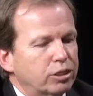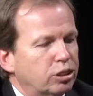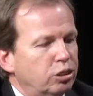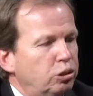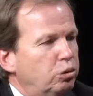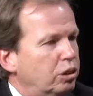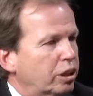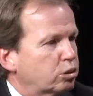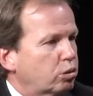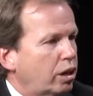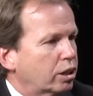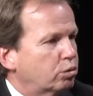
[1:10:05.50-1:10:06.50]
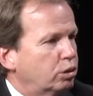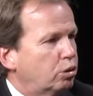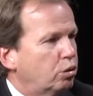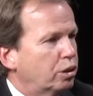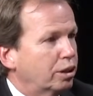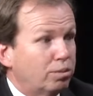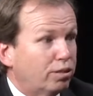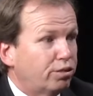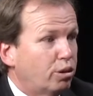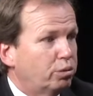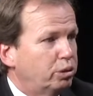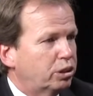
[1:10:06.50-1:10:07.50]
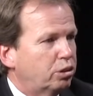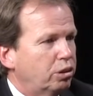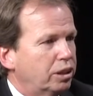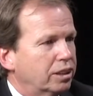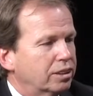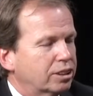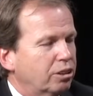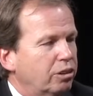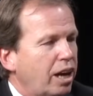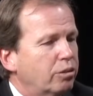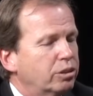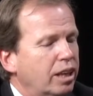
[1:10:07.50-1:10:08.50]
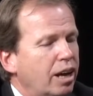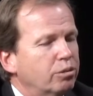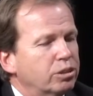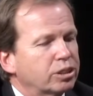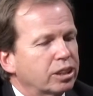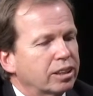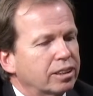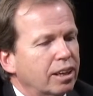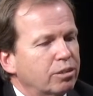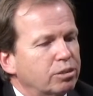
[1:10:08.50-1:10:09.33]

us to do electronic recording before we couldn't. So that was a